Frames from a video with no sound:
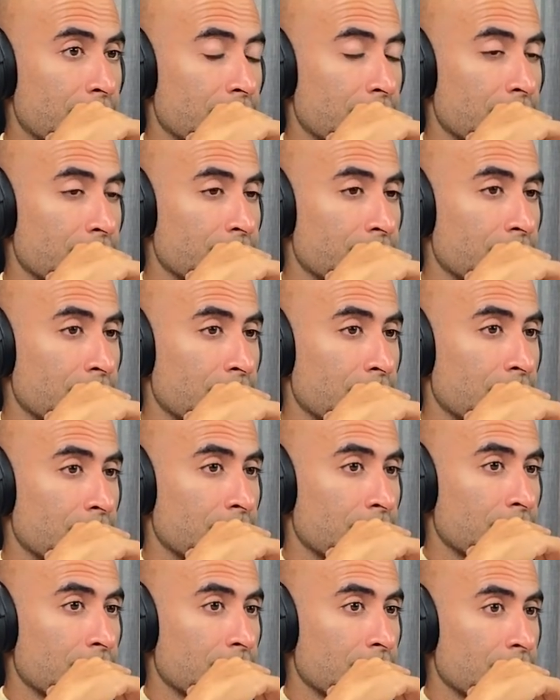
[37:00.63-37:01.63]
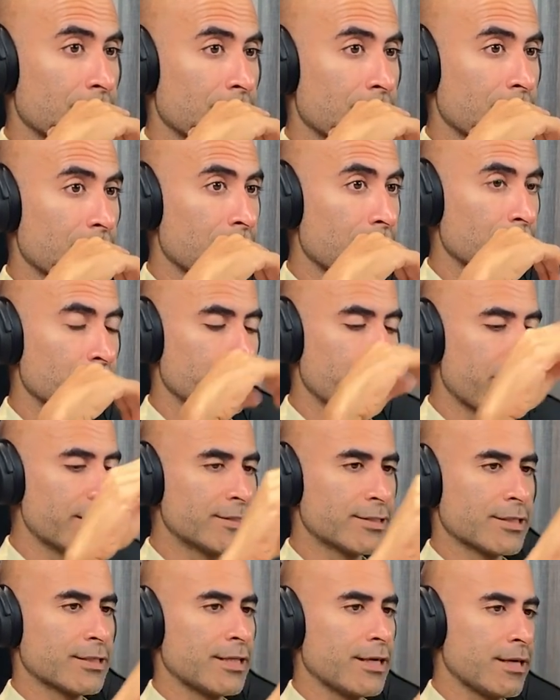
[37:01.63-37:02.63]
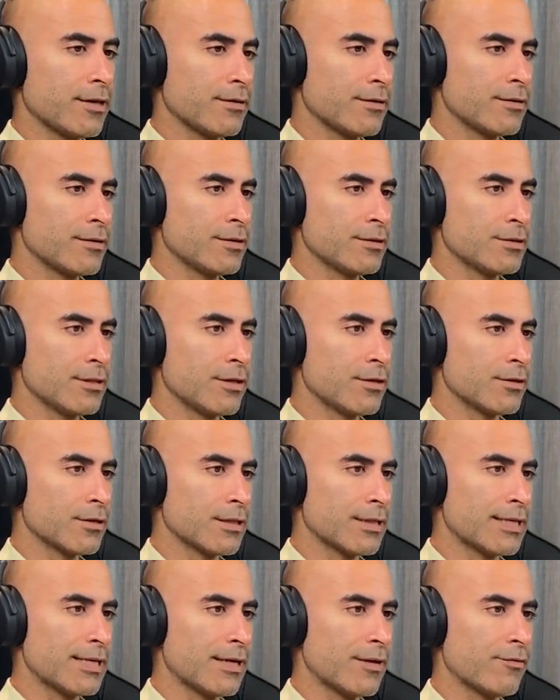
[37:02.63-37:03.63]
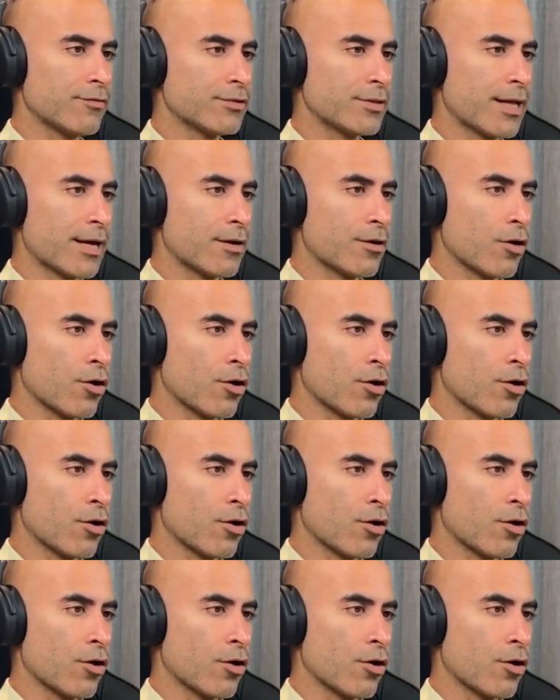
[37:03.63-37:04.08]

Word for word: um, it was basically these little leaves that